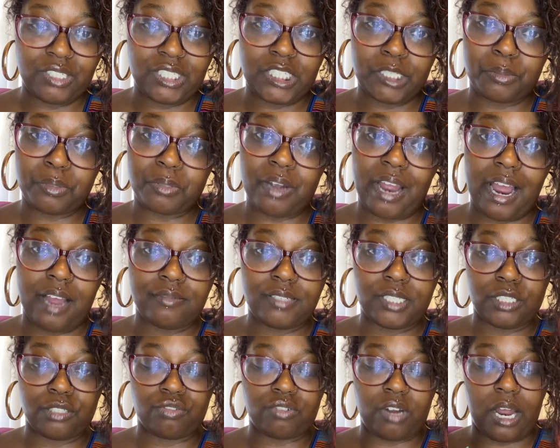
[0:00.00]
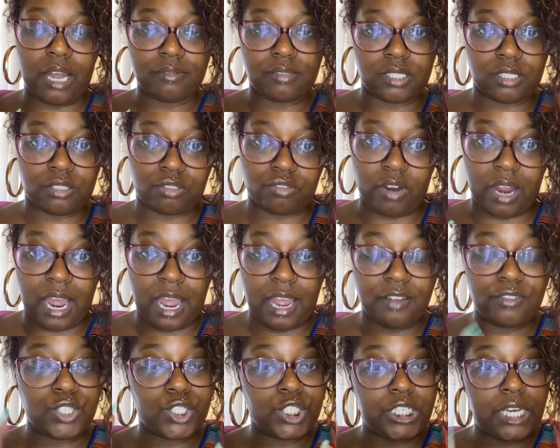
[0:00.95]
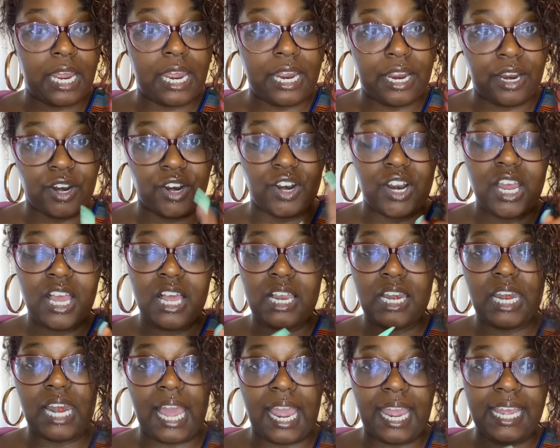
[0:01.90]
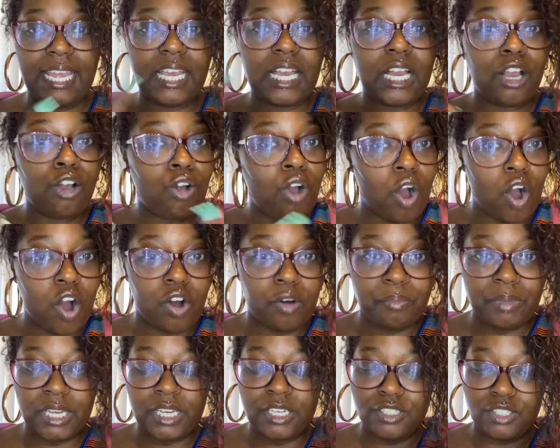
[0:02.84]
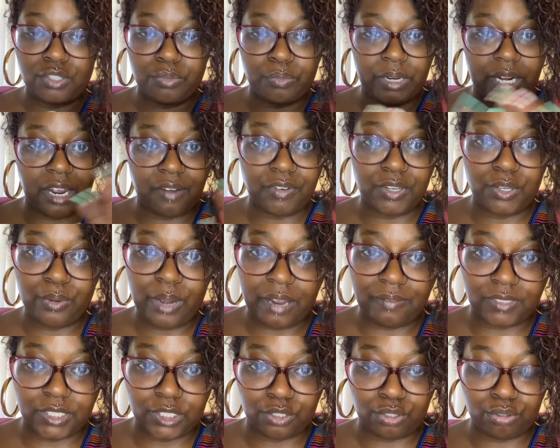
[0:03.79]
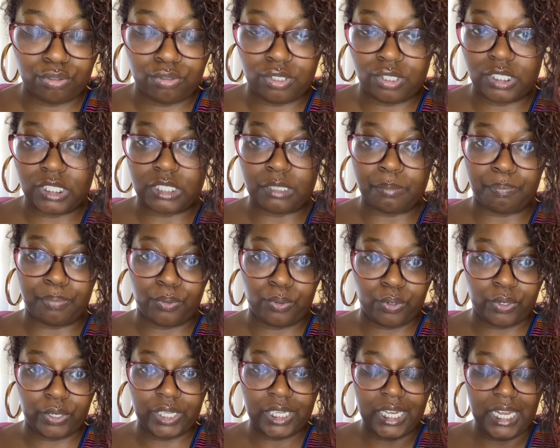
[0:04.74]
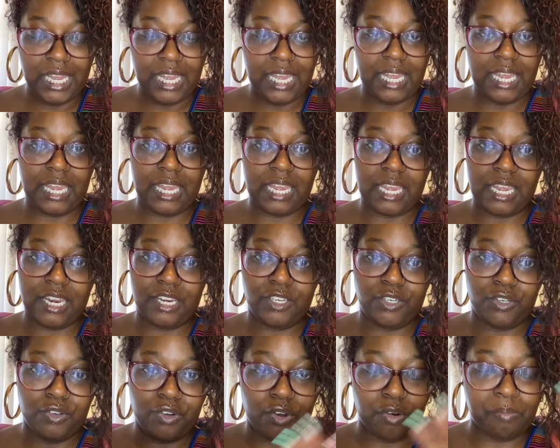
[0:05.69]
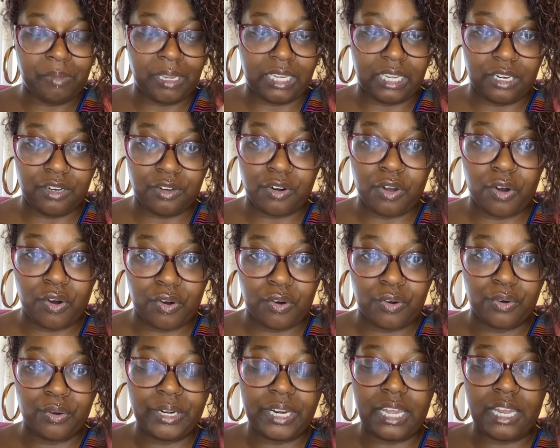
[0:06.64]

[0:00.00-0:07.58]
Subscribe, share, like, comment, do whatever you have to do to support and, you know, make it known.